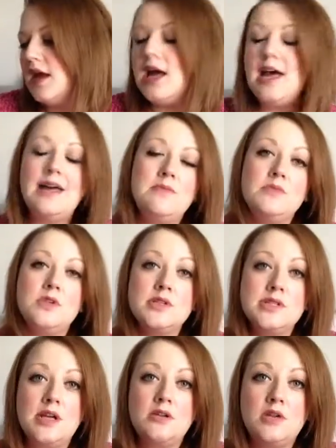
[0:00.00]

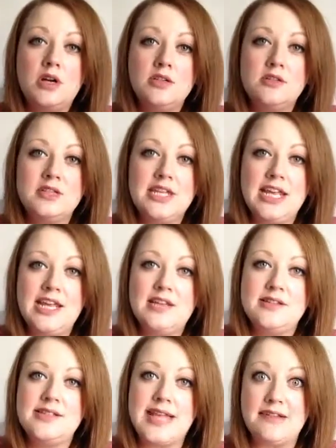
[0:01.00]
Also on the
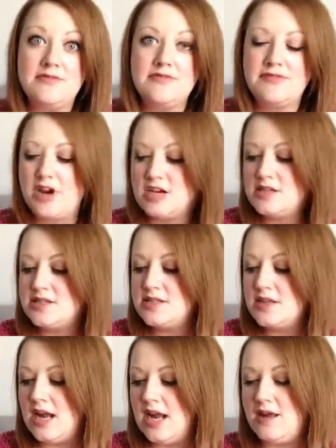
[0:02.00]
skin front,
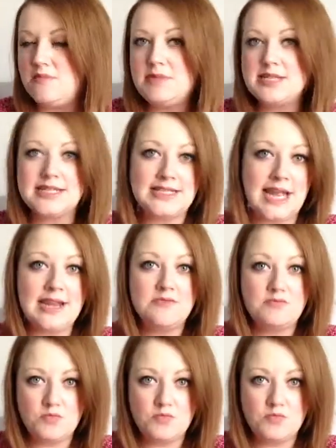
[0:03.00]
as I say,